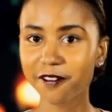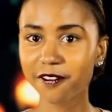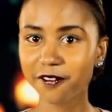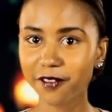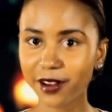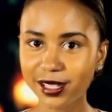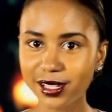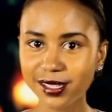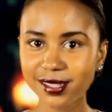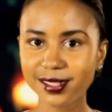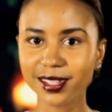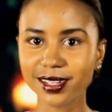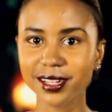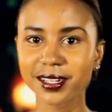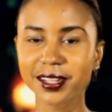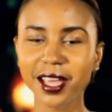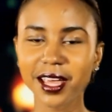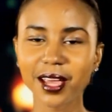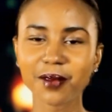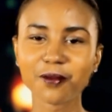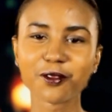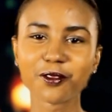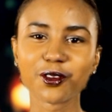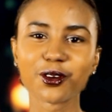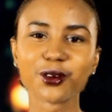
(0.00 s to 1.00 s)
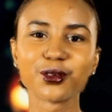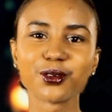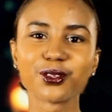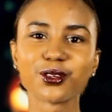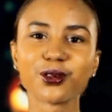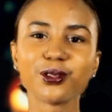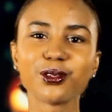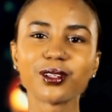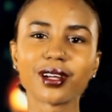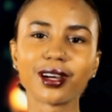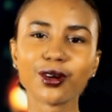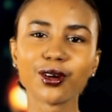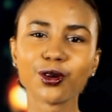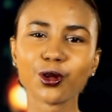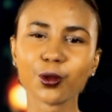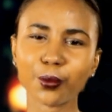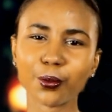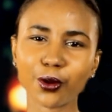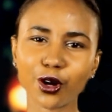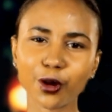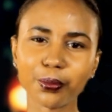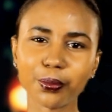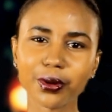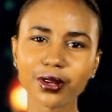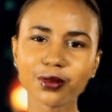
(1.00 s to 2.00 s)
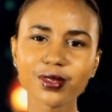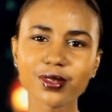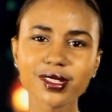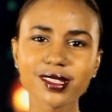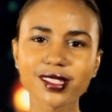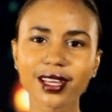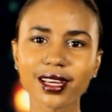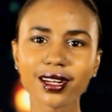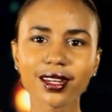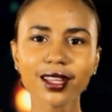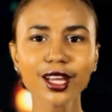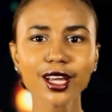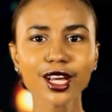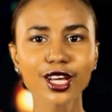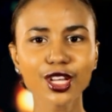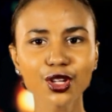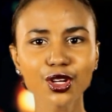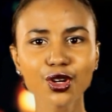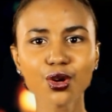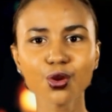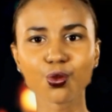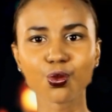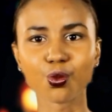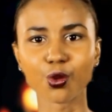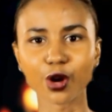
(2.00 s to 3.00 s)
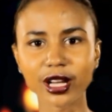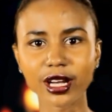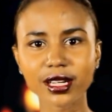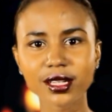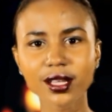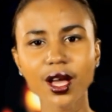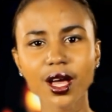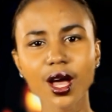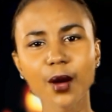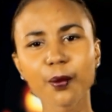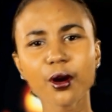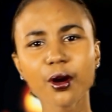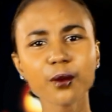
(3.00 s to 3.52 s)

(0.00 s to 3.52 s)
First, it came for good old Uncle Bob, and we said, you know what?